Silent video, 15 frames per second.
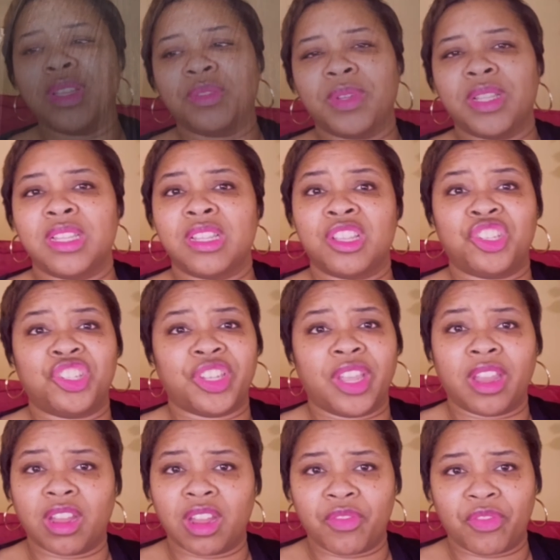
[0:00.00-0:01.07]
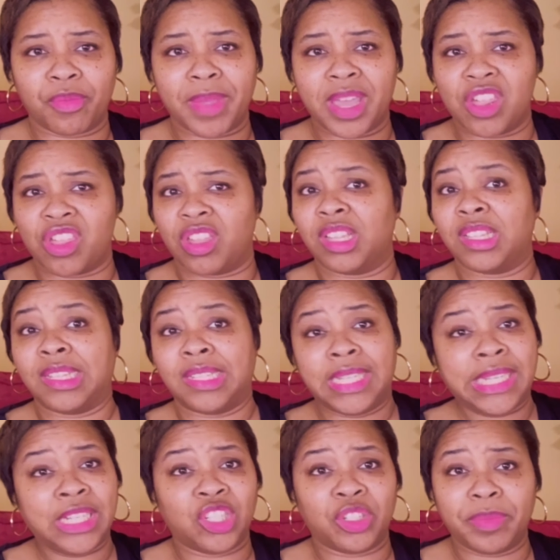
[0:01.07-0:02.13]
willing to share information, to
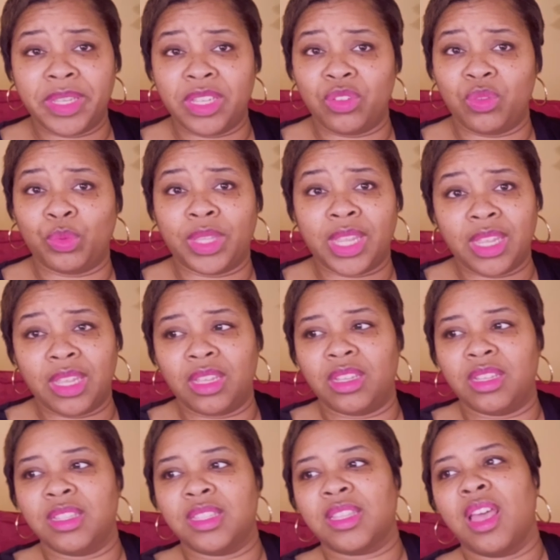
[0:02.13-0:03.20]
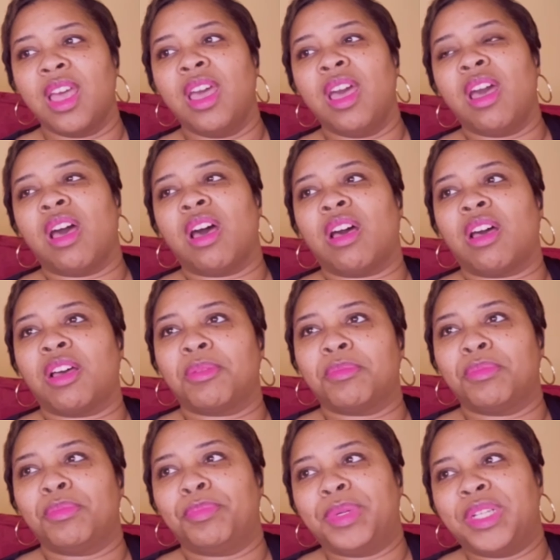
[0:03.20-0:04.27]
teach me new things,
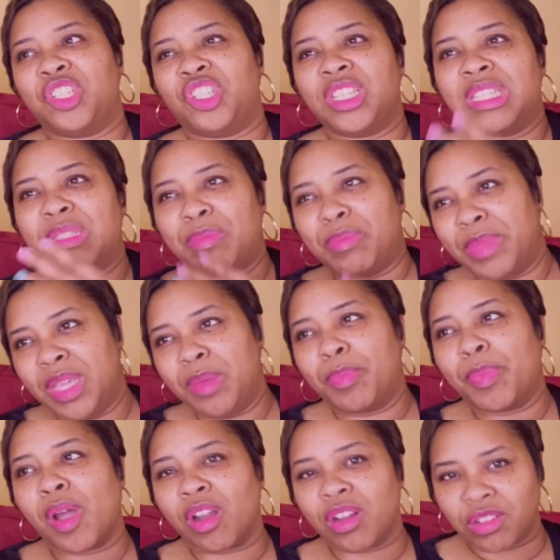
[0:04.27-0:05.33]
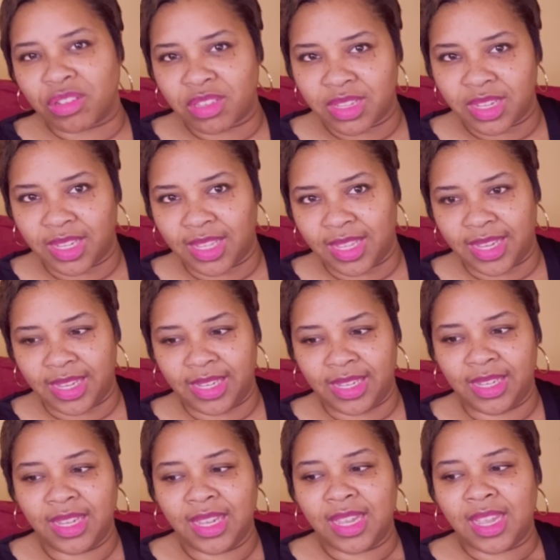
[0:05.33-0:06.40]
um, but just me personally,
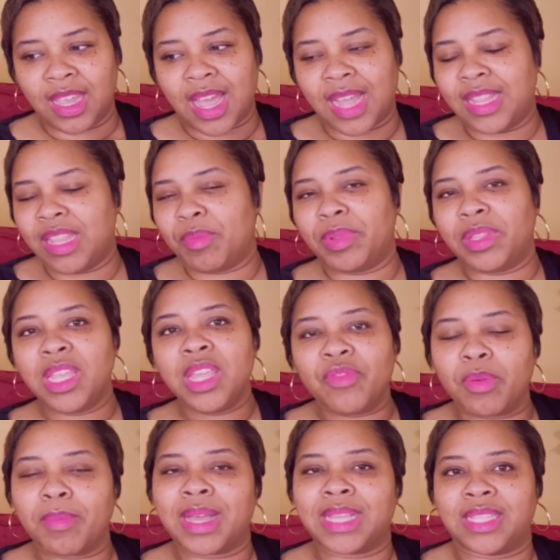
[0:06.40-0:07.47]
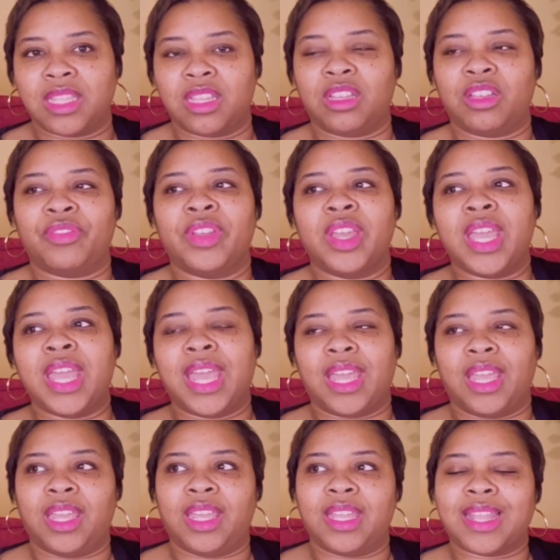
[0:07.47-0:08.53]
I didn't believe in myself.
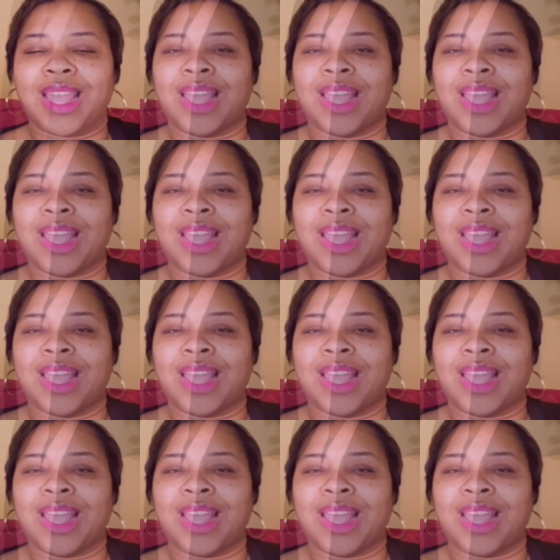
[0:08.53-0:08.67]
And I